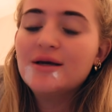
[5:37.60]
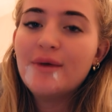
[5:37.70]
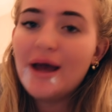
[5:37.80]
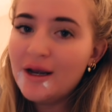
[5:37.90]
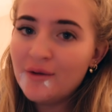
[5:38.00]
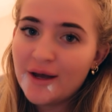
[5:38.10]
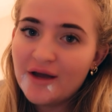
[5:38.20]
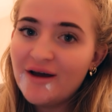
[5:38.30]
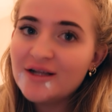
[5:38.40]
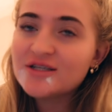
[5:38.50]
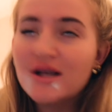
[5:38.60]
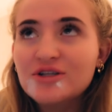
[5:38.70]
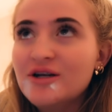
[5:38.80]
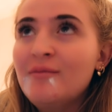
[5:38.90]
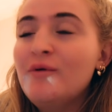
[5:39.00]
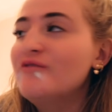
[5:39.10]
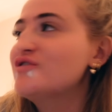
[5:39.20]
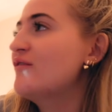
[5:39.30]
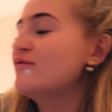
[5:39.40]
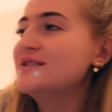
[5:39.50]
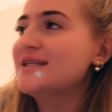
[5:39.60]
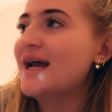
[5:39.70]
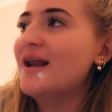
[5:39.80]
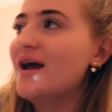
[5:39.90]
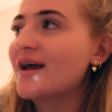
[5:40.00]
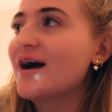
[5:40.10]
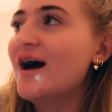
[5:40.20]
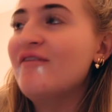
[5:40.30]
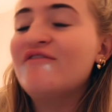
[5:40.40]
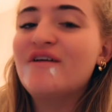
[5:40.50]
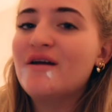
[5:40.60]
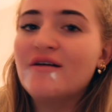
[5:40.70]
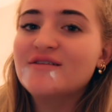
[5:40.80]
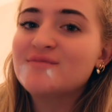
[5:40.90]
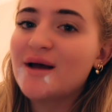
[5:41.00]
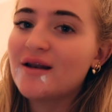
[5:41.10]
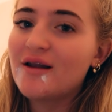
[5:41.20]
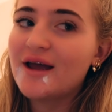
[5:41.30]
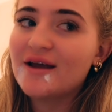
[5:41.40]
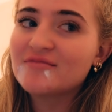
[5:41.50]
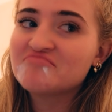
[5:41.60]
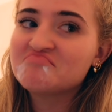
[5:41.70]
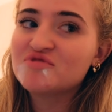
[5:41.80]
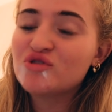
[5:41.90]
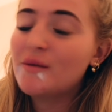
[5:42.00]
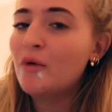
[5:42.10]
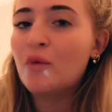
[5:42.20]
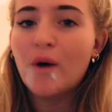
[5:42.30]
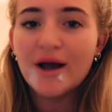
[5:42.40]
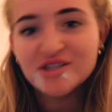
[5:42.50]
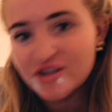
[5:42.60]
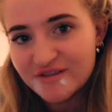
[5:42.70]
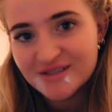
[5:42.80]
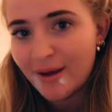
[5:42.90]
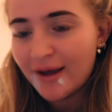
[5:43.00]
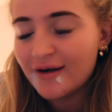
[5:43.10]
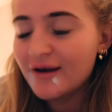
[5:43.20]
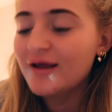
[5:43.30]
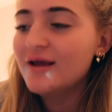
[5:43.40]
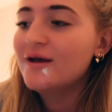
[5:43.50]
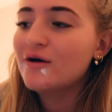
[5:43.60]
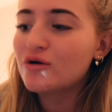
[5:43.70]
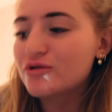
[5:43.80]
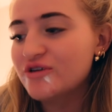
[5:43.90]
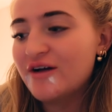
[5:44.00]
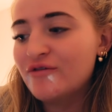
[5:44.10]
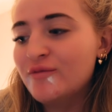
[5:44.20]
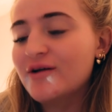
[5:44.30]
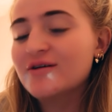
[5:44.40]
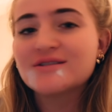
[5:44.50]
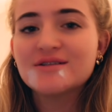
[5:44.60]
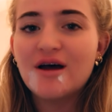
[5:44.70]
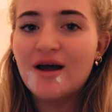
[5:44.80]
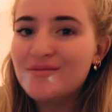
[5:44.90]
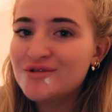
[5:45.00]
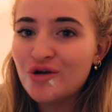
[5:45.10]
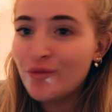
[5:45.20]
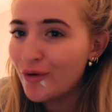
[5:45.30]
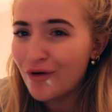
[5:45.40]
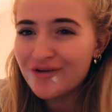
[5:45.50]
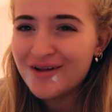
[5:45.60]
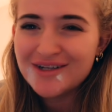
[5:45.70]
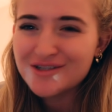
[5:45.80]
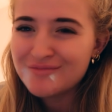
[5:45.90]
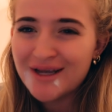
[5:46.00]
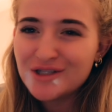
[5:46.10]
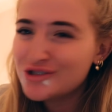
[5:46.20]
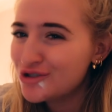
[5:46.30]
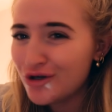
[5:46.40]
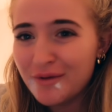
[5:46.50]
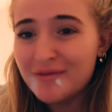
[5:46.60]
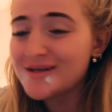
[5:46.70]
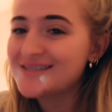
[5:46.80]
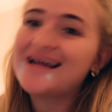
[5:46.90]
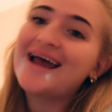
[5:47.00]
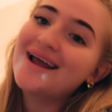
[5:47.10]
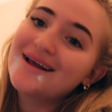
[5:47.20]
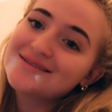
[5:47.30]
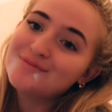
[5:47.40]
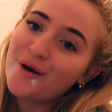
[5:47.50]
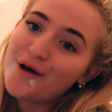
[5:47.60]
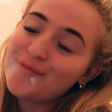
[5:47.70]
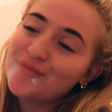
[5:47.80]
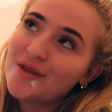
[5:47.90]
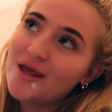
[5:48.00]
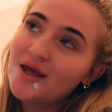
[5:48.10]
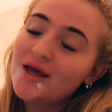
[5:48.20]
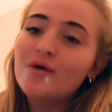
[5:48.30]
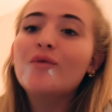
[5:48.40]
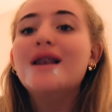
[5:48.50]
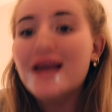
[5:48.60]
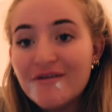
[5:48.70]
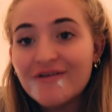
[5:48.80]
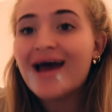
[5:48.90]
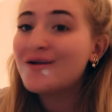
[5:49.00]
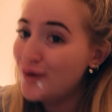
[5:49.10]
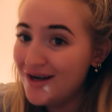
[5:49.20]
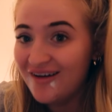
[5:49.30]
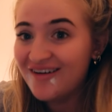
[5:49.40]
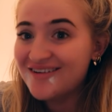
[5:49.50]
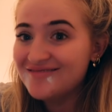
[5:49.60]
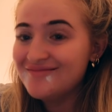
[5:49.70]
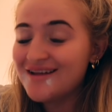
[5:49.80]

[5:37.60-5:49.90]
But anyway, I've had such a nightmare with travel today. Like, I think I've spent like triple what I should have spent on travel because I'm so blonde and just make stupid mistakes. But we live and we learn.